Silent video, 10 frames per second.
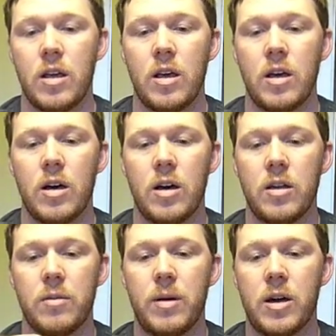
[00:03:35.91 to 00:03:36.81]

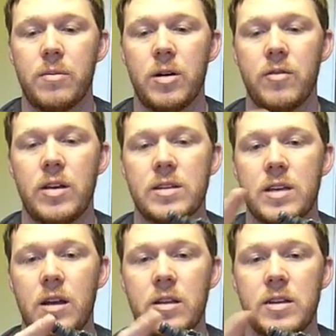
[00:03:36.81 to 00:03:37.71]
the bottom of it, and it's
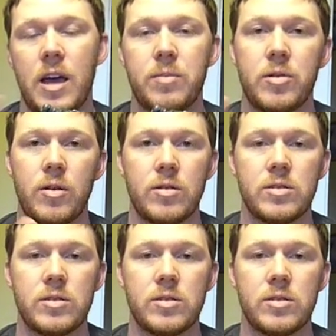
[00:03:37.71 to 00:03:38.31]
got an adapter on it,